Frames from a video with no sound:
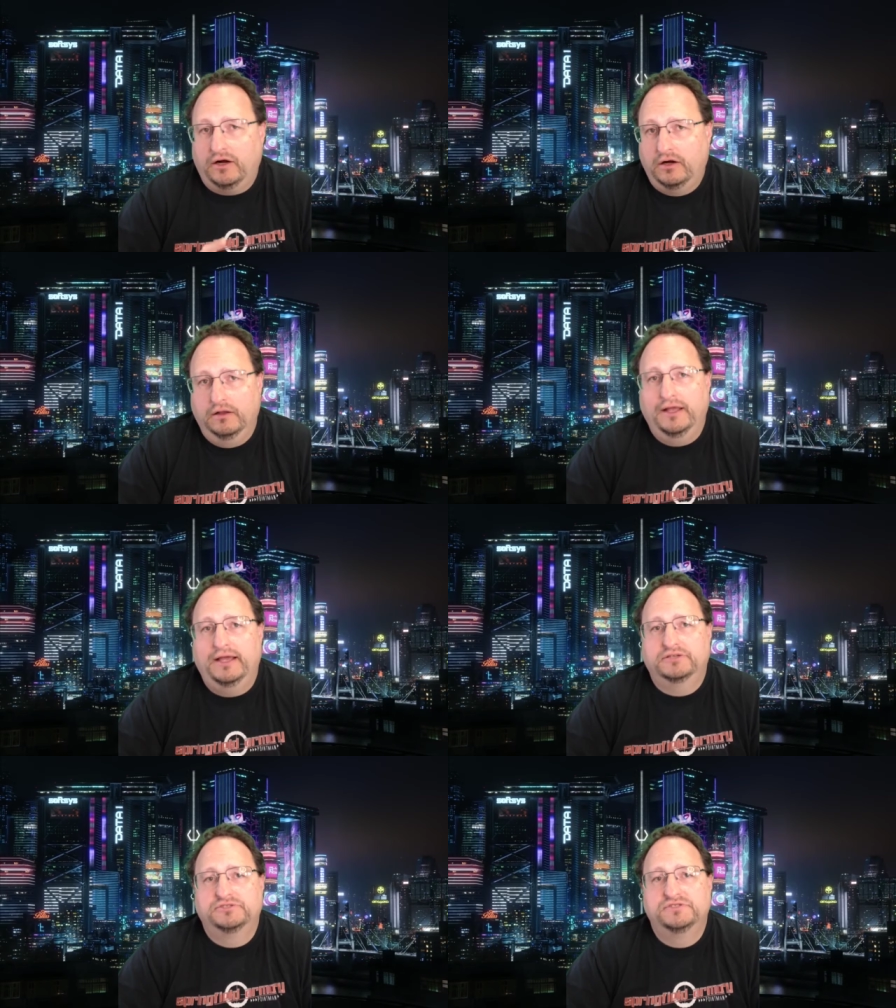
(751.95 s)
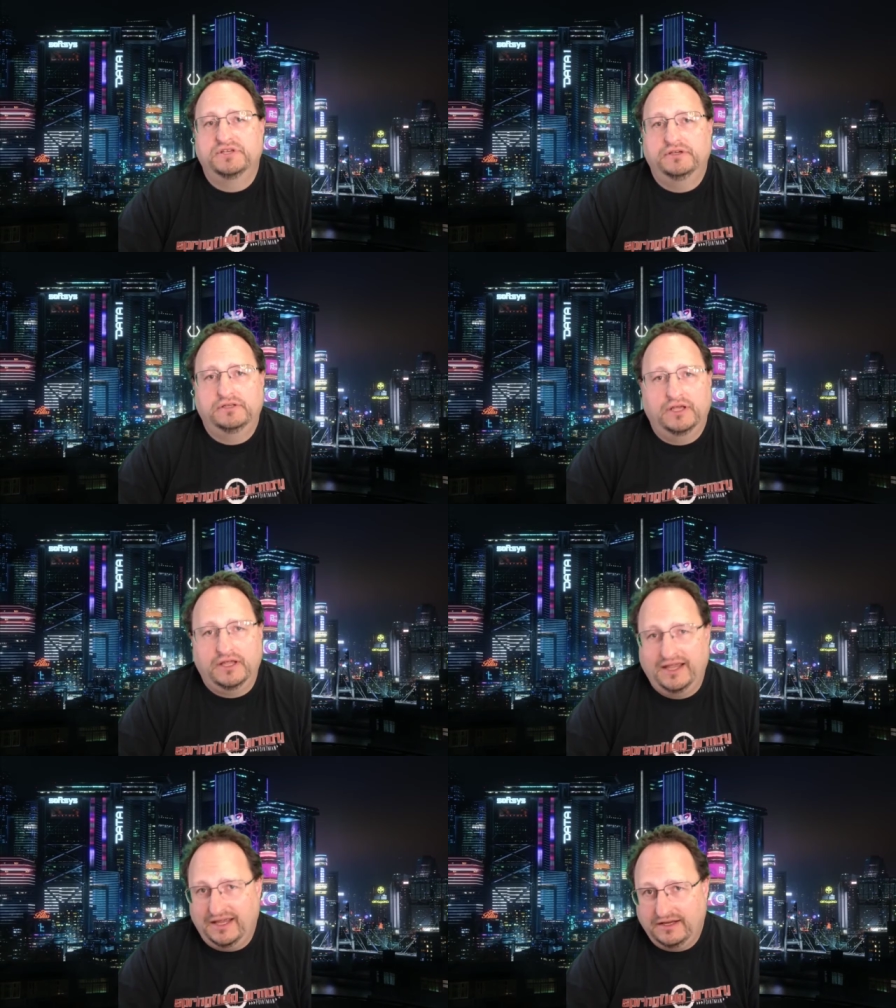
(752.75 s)
All actions that you
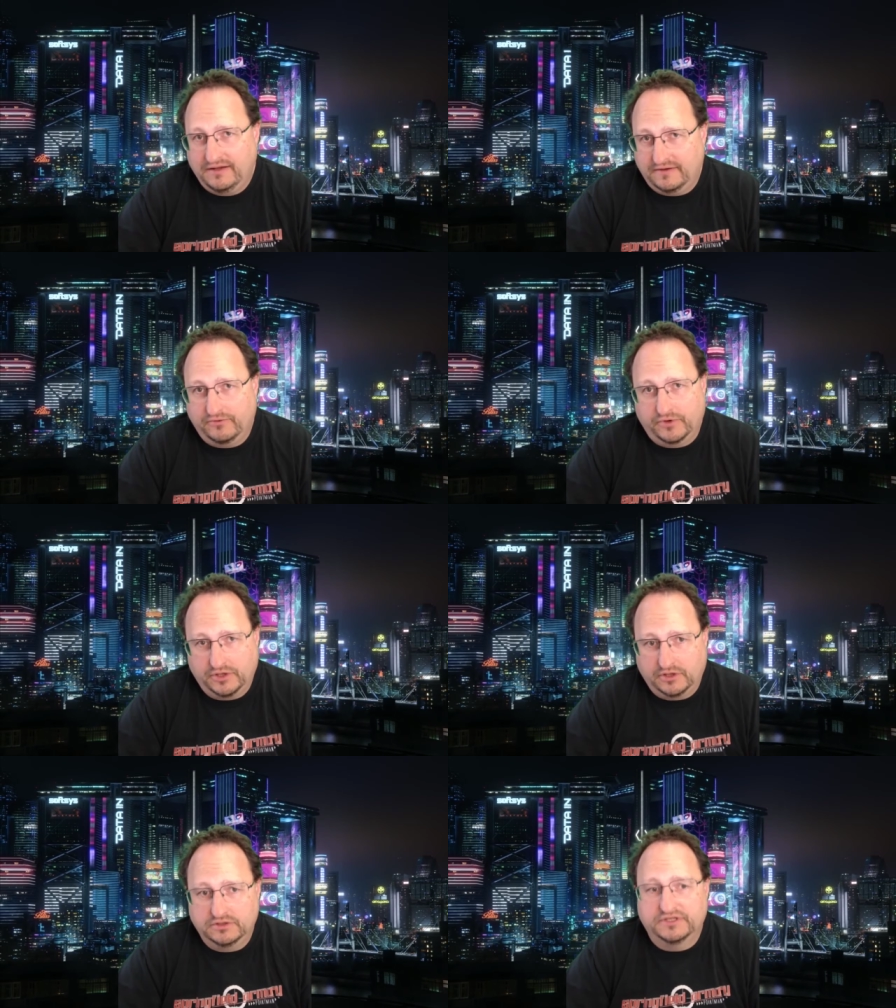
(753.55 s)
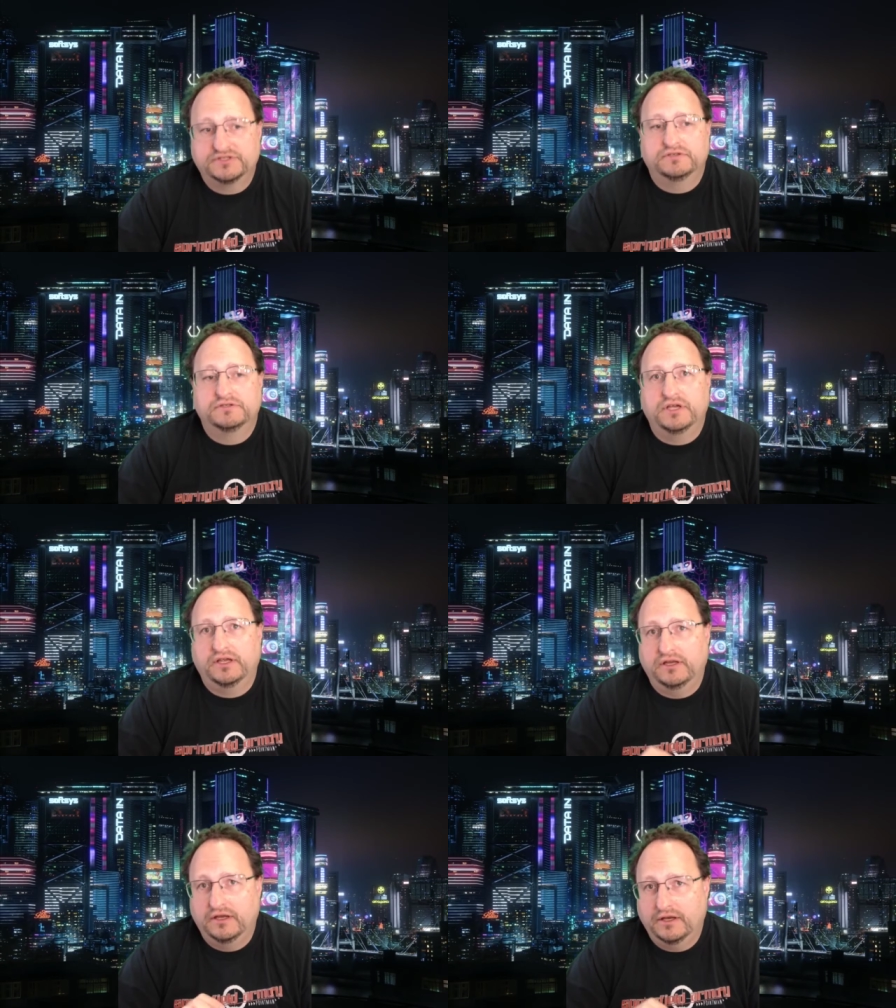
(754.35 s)
take, anything regardless,
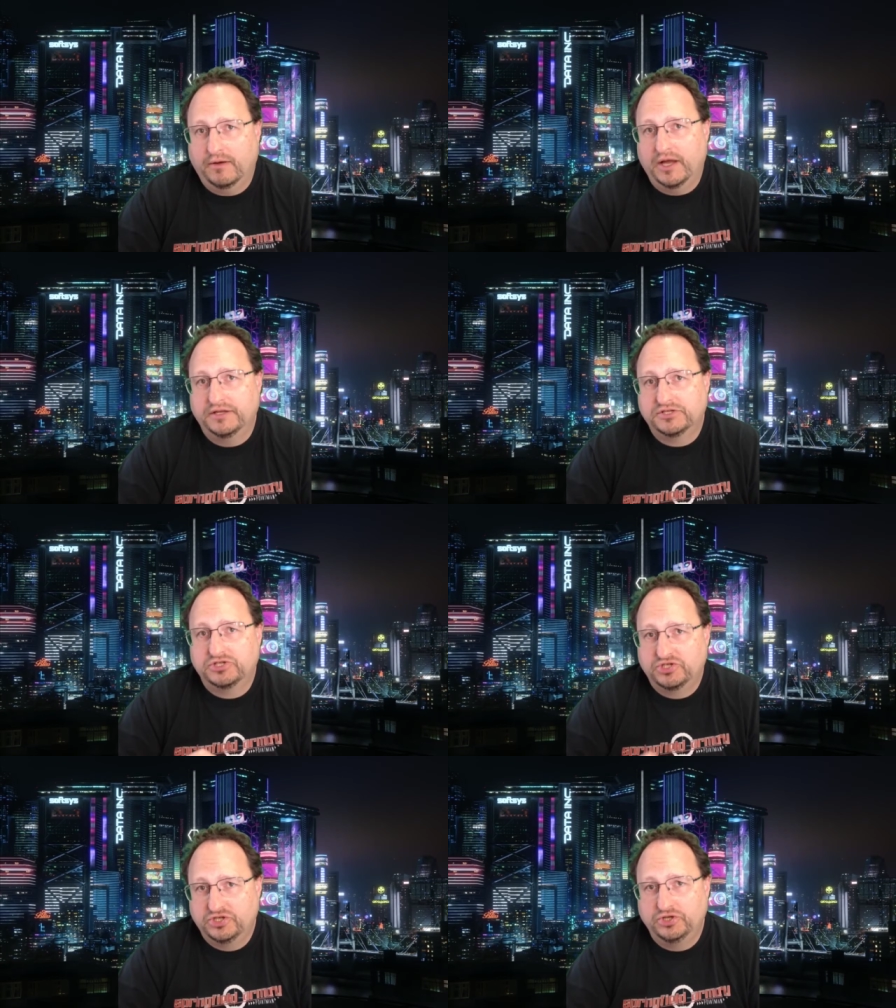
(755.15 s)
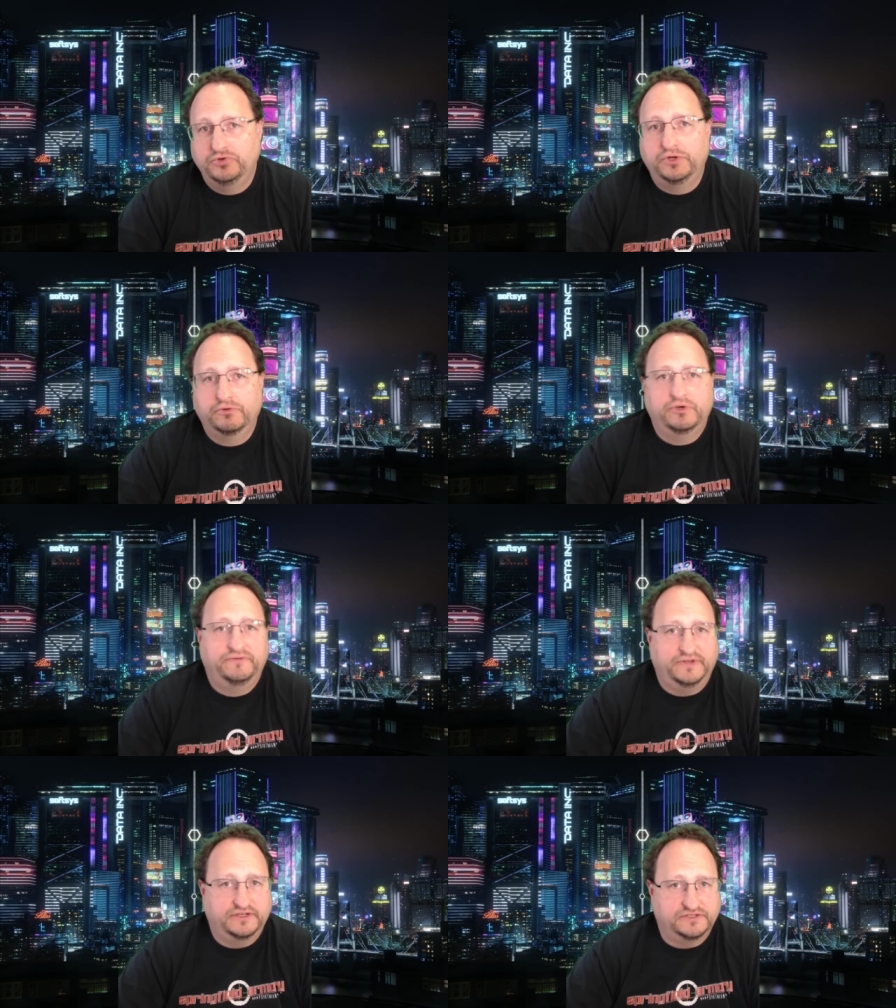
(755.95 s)
take a minus two to your
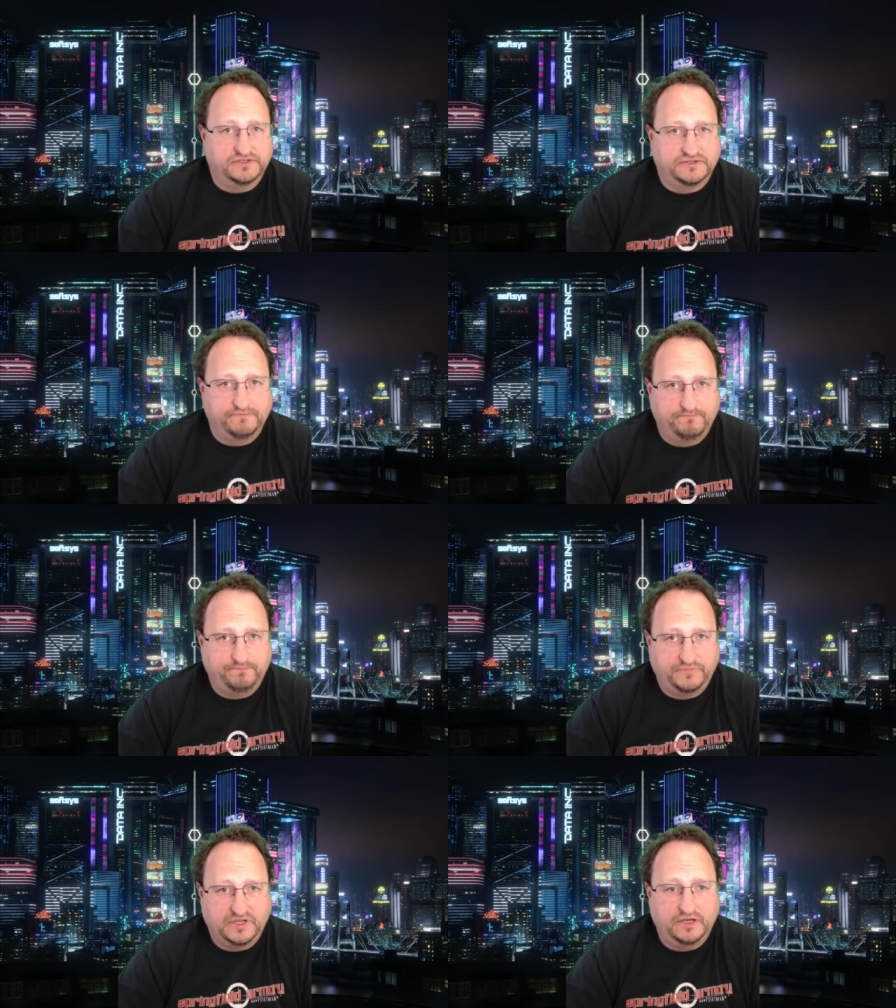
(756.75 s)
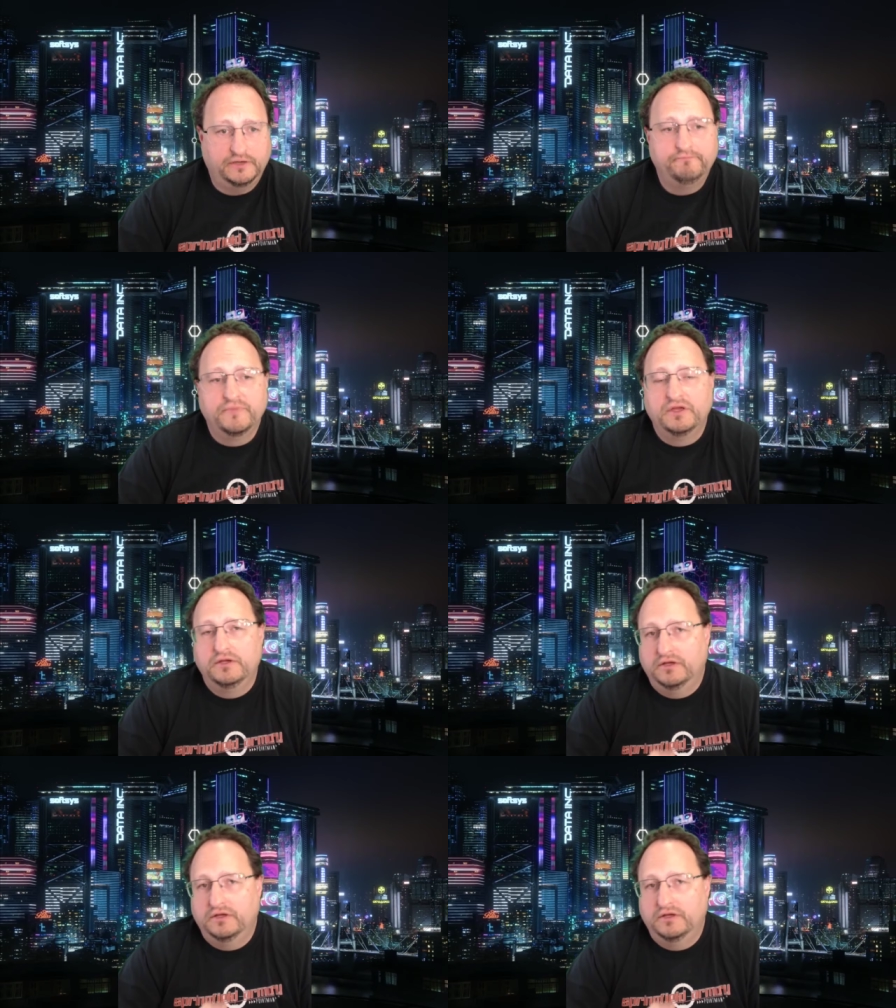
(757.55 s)
reflexes. Okay,